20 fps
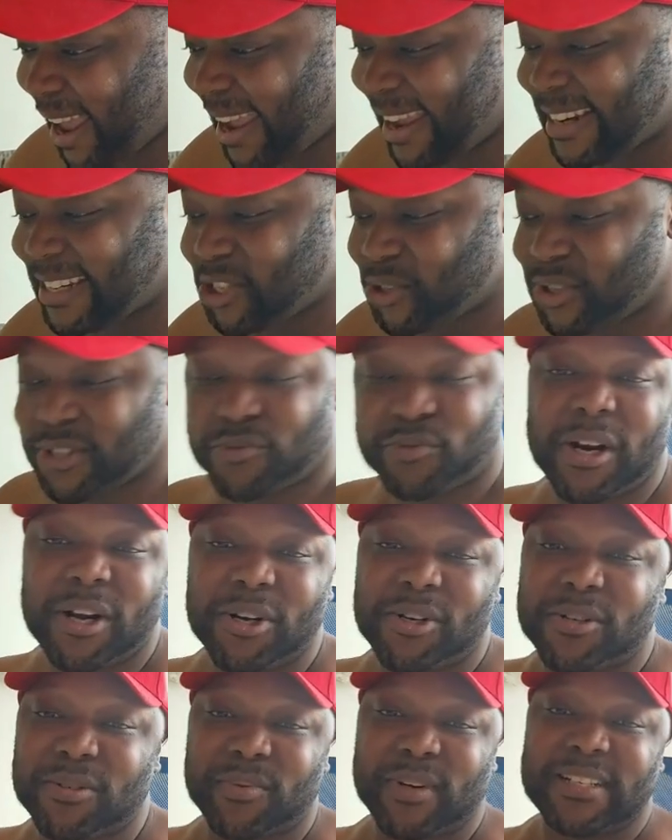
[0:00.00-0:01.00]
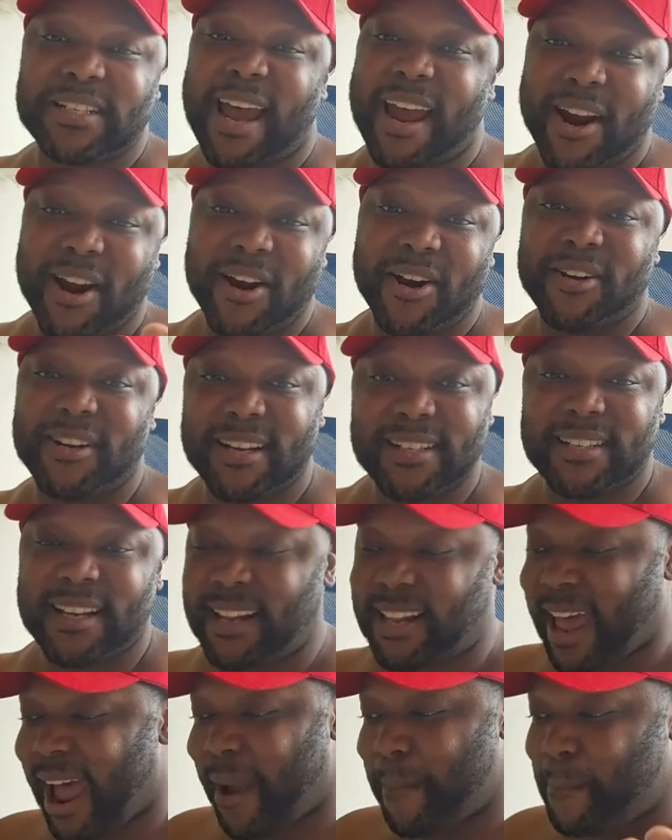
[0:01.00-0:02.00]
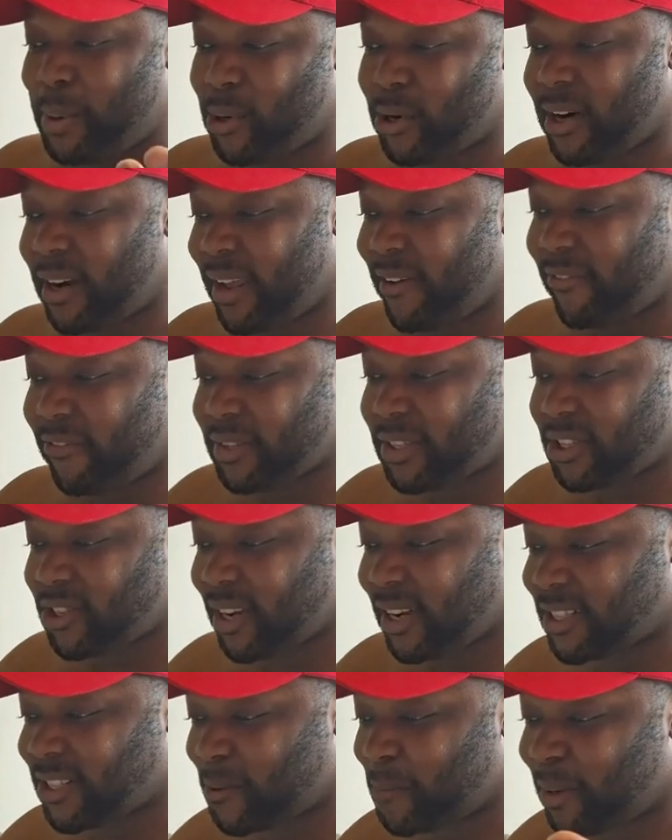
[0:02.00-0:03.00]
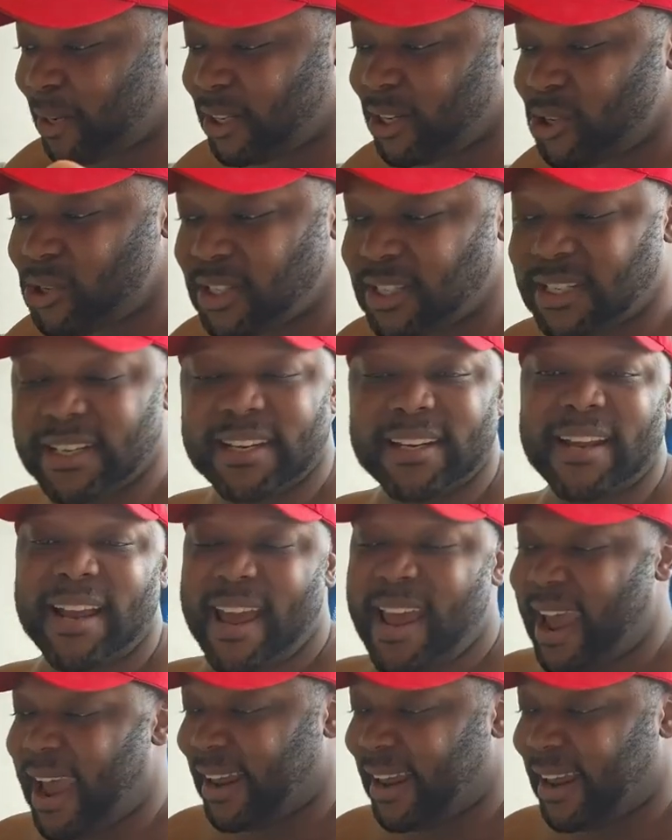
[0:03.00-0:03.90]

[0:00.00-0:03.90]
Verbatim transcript: Dangerous roads, which I heard is a lot, poor infrastructure, pollution,